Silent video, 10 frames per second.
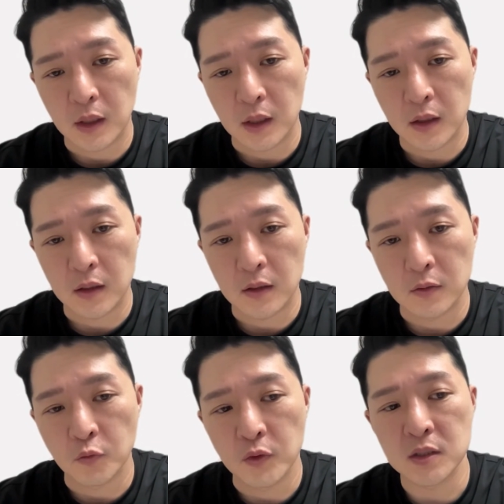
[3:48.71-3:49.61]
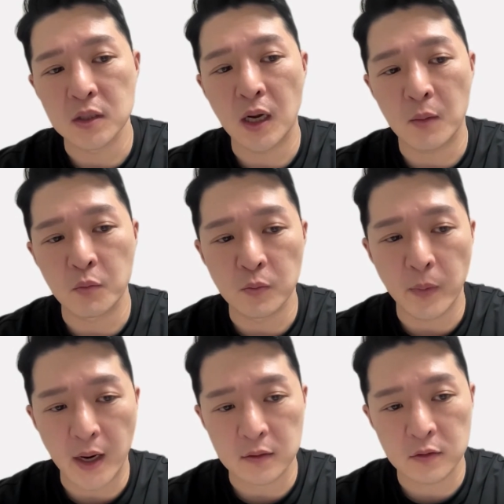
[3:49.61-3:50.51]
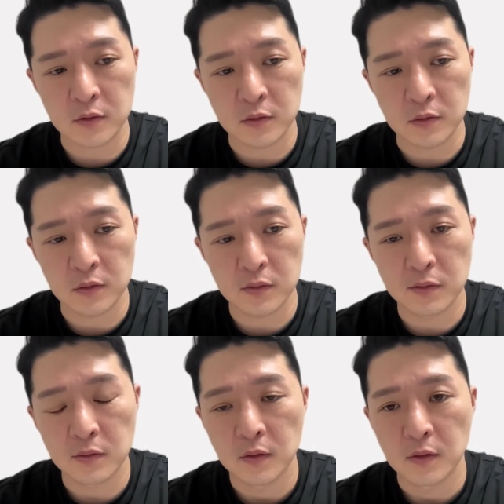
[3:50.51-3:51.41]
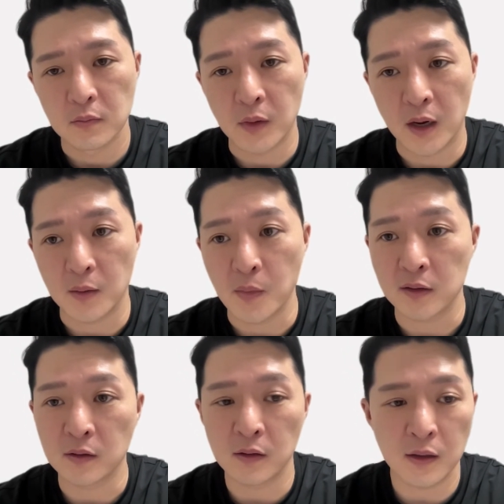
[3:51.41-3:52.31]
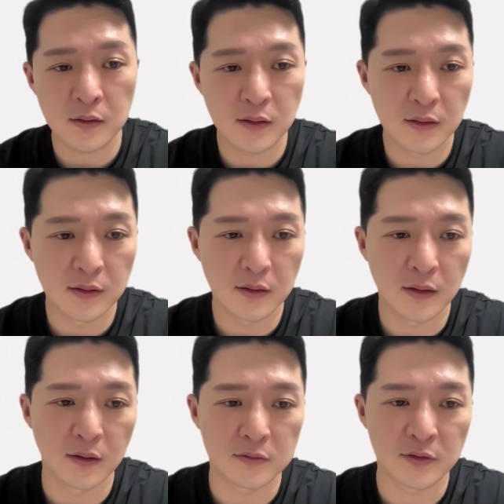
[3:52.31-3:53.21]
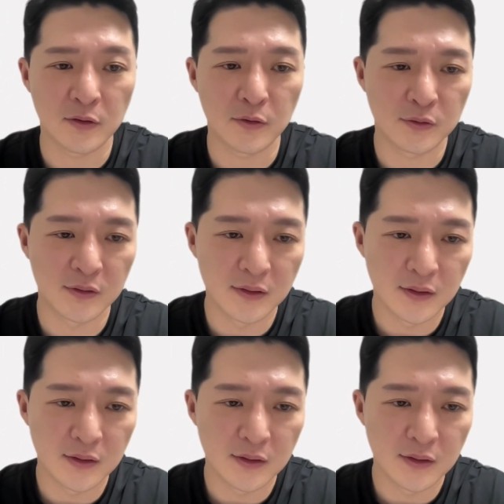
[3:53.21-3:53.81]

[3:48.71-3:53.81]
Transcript: And recently I moved back to my motherland, Seoul,